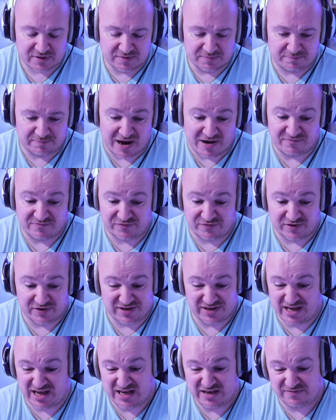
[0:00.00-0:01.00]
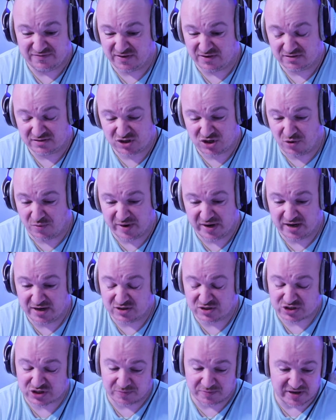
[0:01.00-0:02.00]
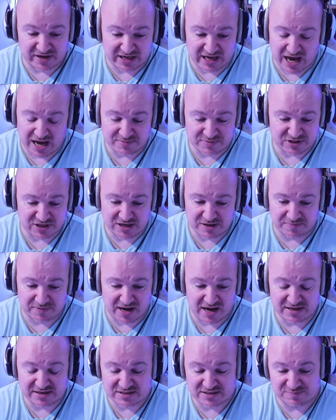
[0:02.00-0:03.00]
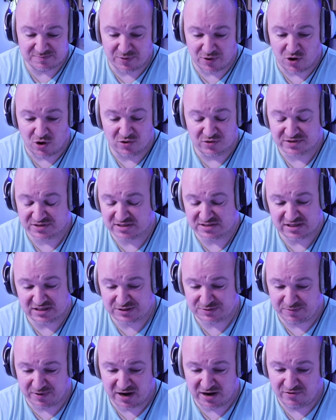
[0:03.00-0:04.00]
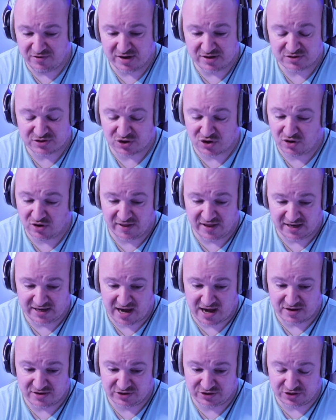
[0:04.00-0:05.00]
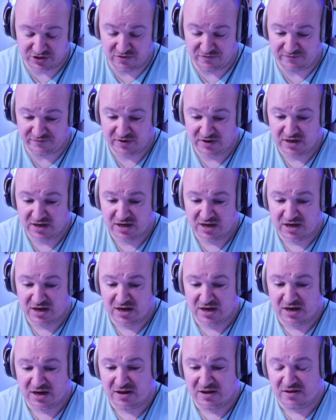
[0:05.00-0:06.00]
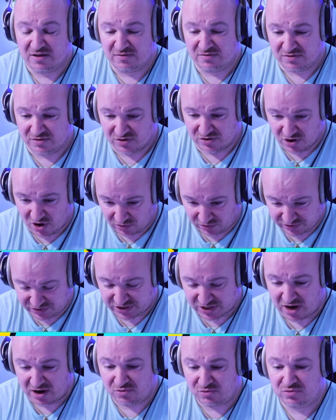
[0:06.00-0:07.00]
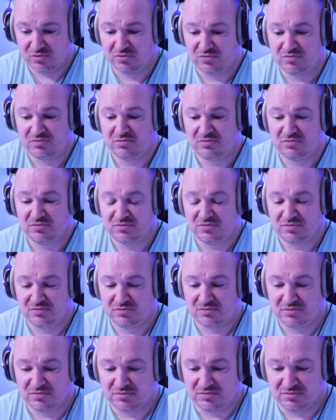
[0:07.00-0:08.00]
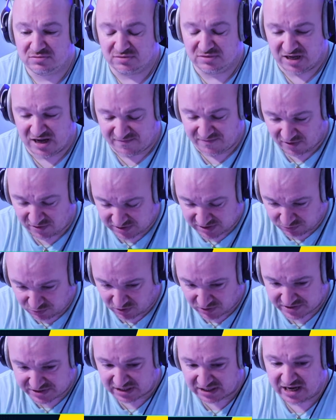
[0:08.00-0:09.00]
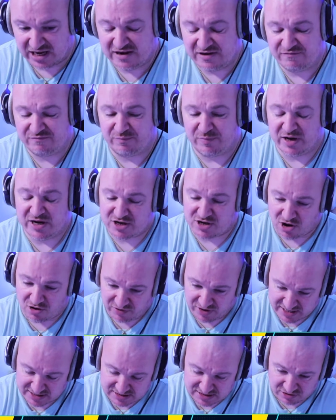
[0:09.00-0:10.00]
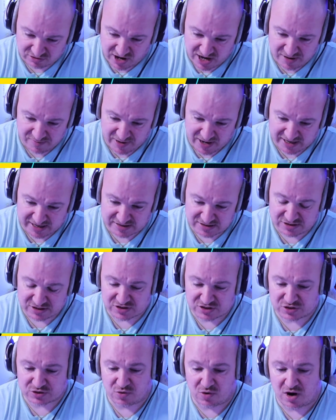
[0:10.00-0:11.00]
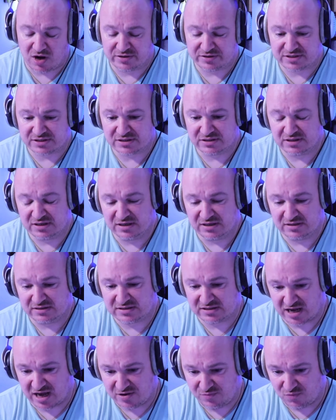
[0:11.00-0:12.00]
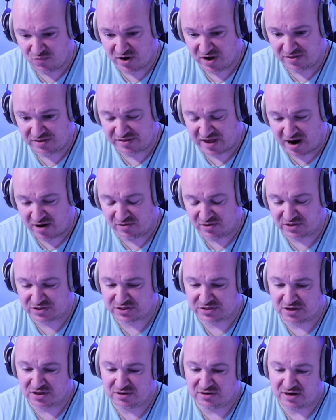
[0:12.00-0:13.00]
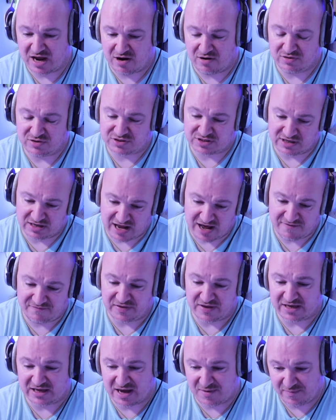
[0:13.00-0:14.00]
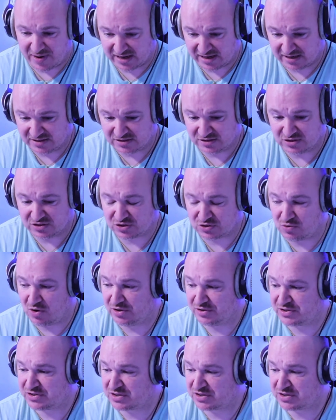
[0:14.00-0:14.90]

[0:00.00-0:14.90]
Bamford, even coming in some of the games that he played, his importance, his experience, all of that kind of stuff. Nonto, even though he did want to leave, but he got reintegrated back into the squad. Same with Aronson. Aronson left, then came back into the squad.